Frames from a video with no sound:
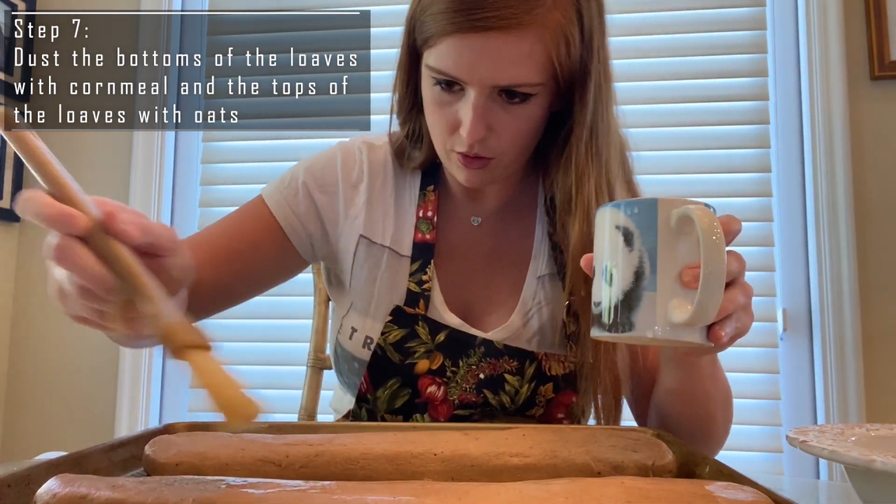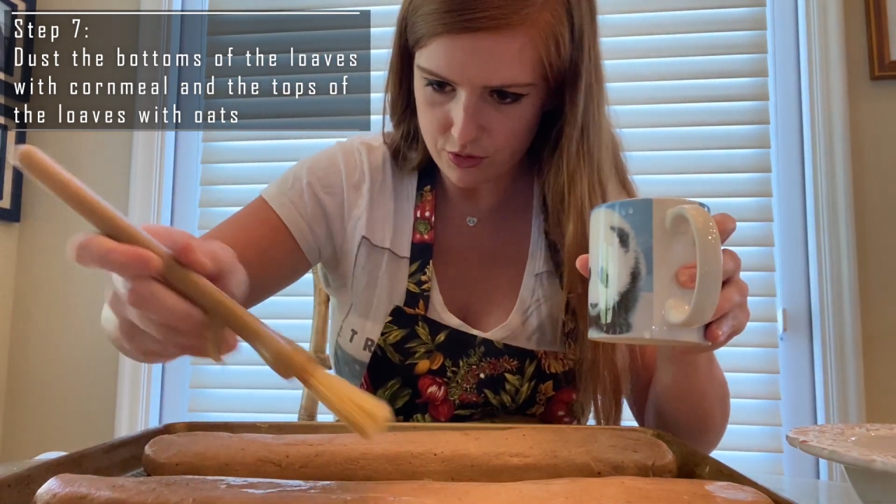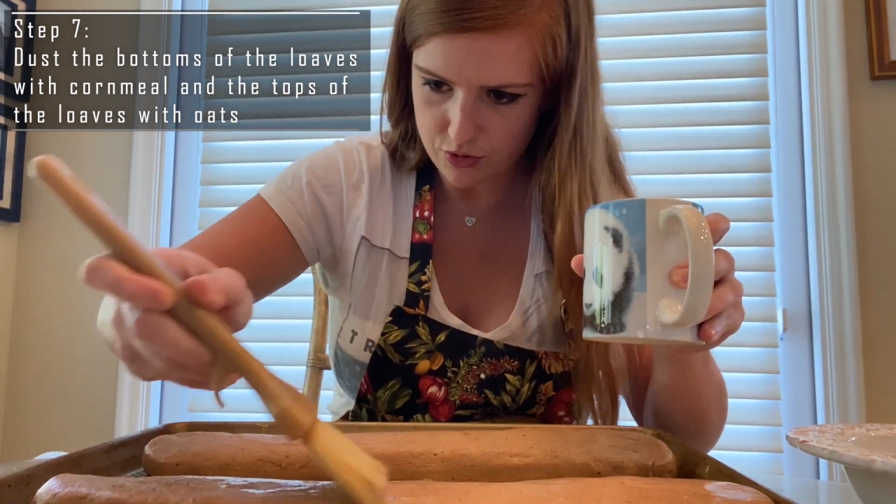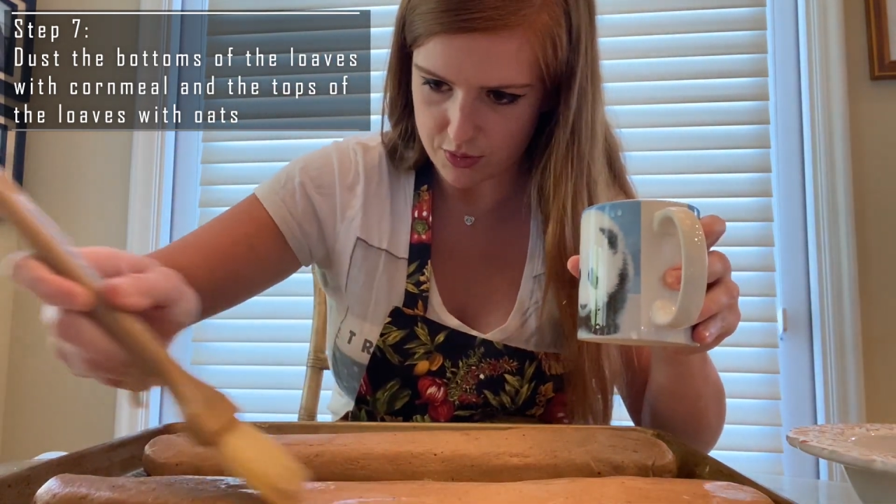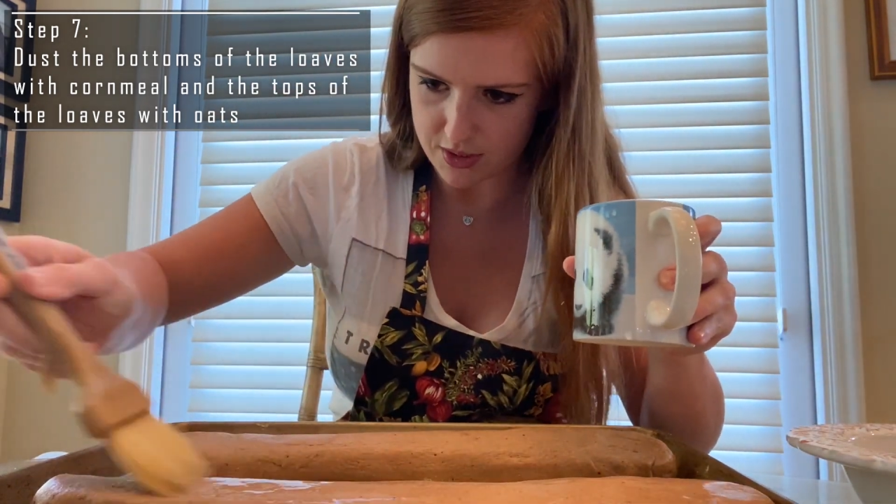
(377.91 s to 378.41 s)

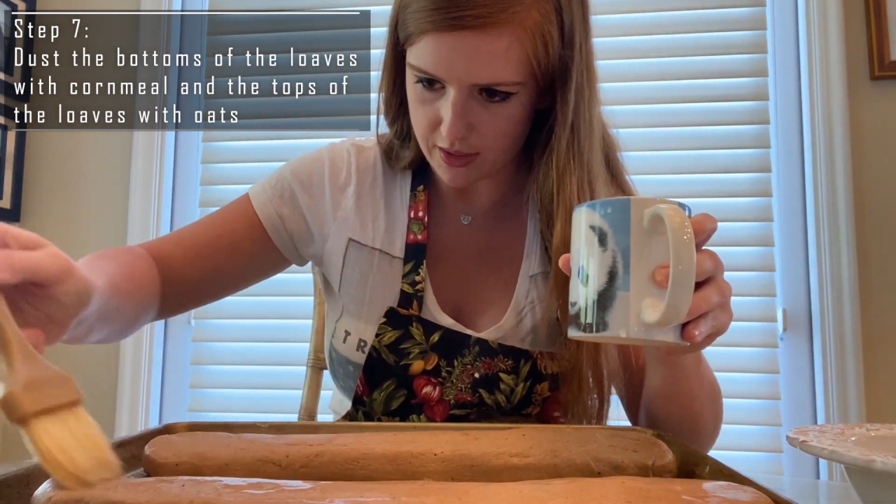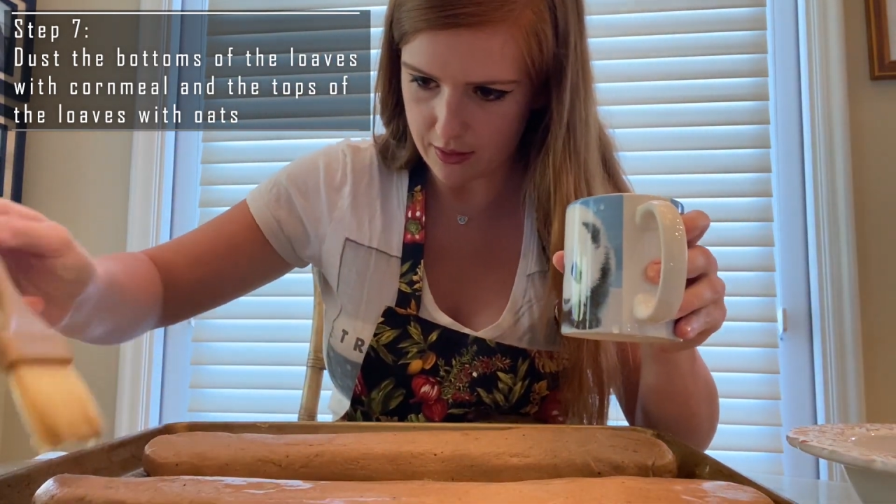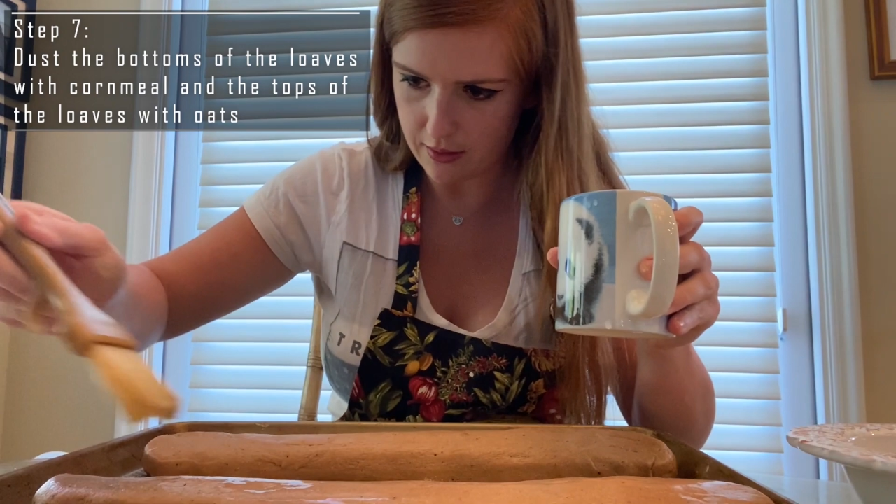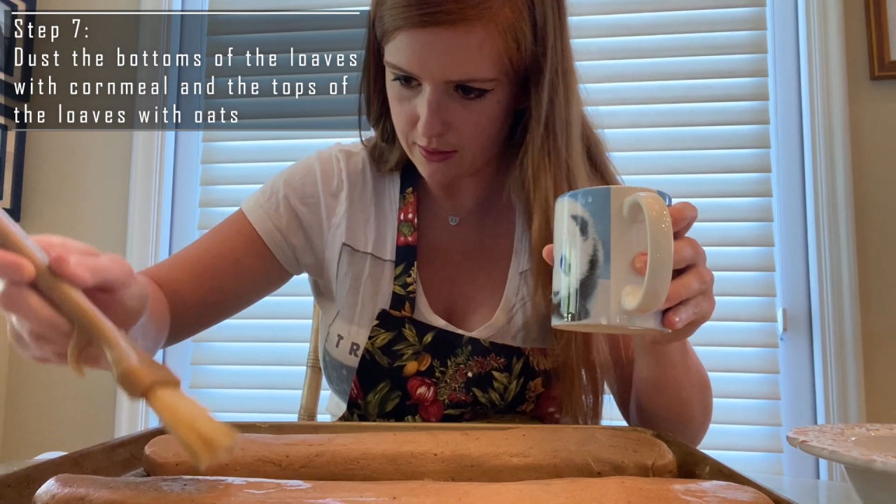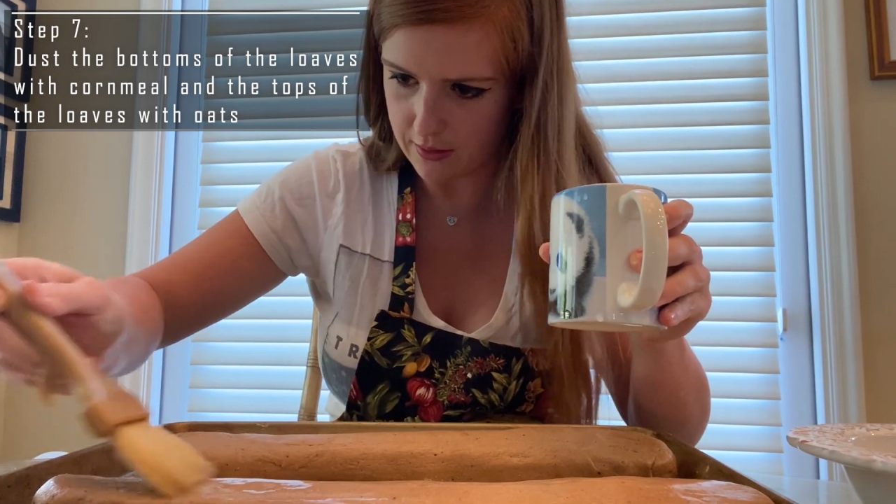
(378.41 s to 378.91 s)
oops, will
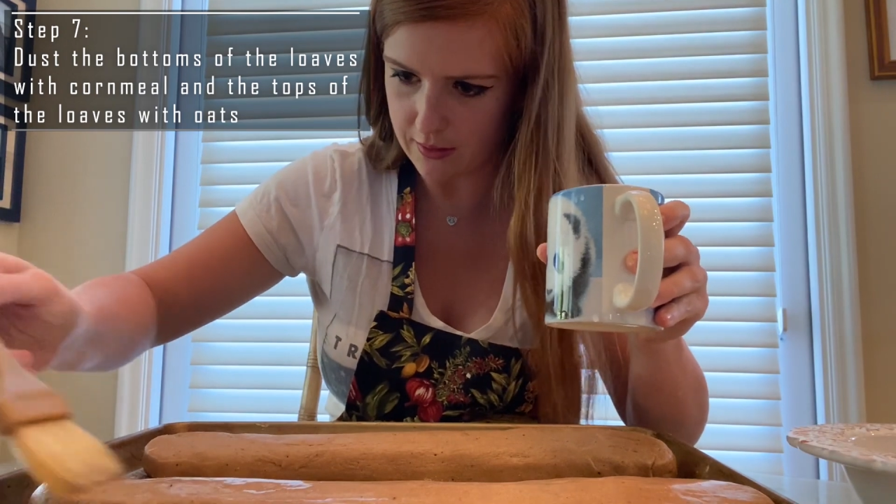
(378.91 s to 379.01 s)
stick.